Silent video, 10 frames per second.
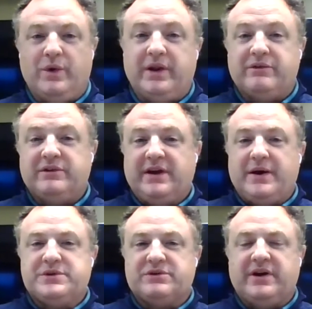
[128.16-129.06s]
Winning in
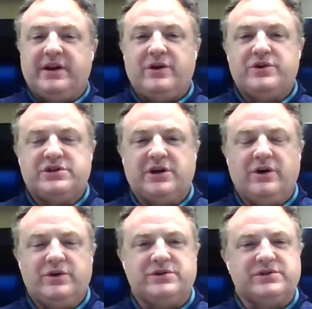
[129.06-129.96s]
Retirement is a radio
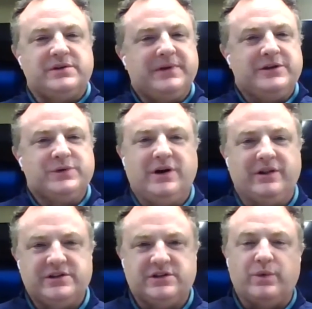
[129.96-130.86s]
show, so sometimes we call
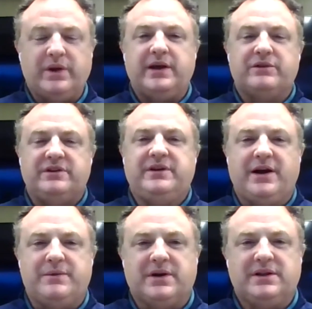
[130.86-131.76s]
this the Winning in
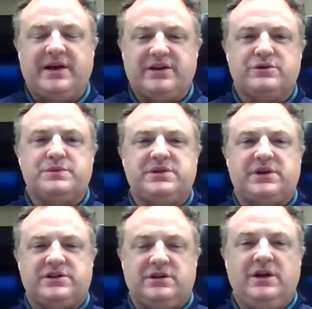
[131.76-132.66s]
Retirement Classroom
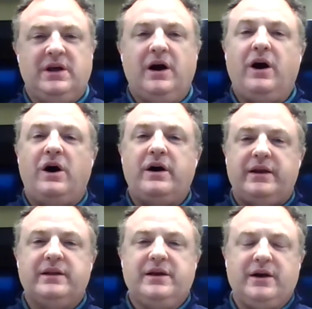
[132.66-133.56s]
Session
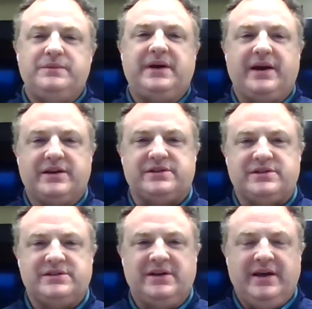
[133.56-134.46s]
on income
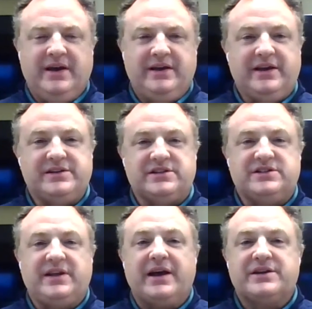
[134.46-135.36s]
taxes. Yes, it's
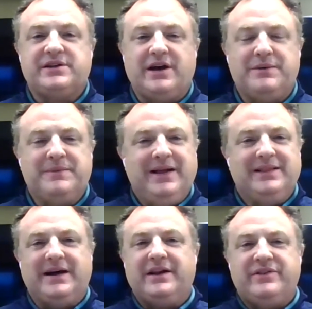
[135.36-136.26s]
tax time.
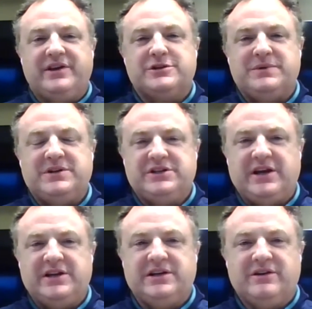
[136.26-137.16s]
A lot of things have been
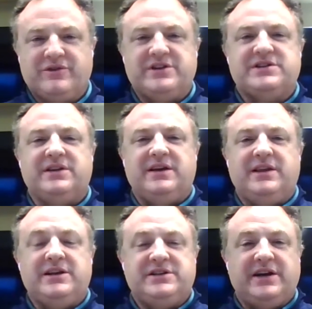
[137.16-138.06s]
changing. Recently,
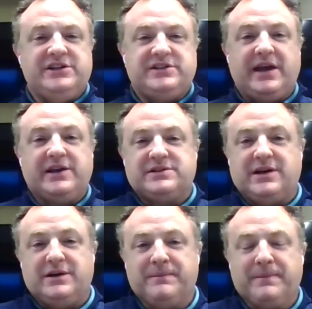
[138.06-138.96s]
they changed tax
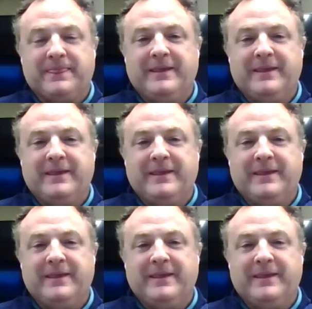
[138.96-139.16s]
time